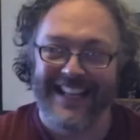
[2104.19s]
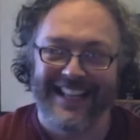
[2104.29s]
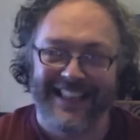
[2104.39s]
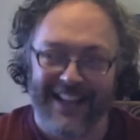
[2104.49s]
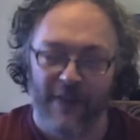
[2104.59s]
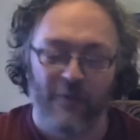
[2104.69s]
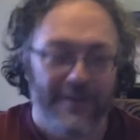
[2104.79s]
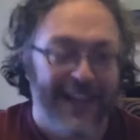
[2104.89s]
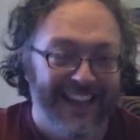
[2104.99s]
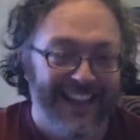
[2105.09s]
there with
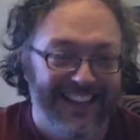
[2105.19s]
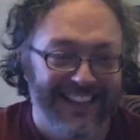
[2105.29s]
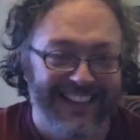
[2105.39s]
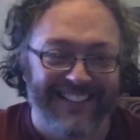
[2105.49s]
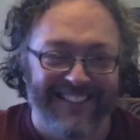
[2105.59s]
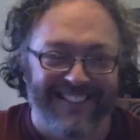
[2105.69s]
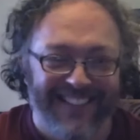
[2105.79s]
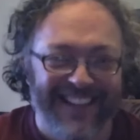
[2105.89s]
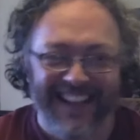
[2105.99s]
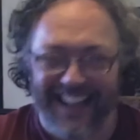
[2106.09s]
me, you know?
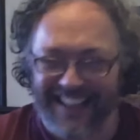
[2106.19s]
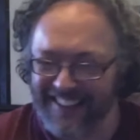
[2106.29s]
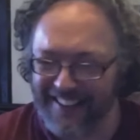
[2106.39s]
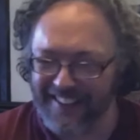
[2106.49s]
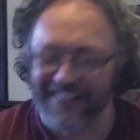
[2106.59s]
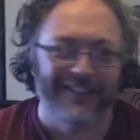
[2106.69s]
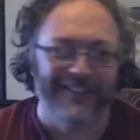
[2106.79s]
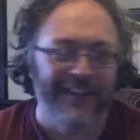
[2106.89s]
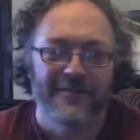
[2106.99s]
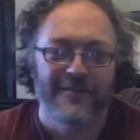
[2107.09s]
And, you, you
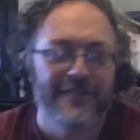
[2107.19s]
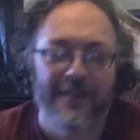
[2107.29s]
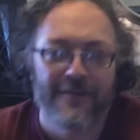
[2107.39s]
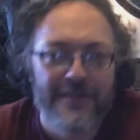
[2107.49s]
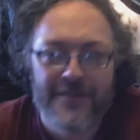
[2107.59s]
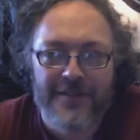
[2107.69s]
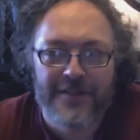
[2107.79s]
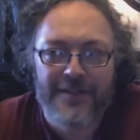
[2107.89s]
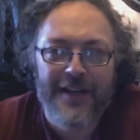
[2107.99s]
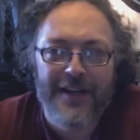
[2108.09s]
know, it was, it was